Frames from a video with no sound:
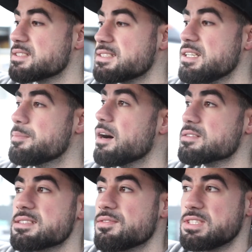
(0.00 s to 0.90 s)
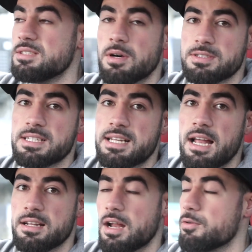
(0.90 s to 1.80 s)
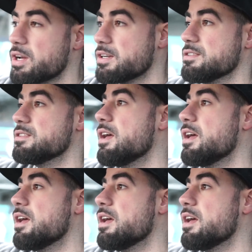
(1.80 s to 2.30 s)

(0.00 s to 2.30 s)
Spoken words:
to see about 17 miles to the gallon, I reckon.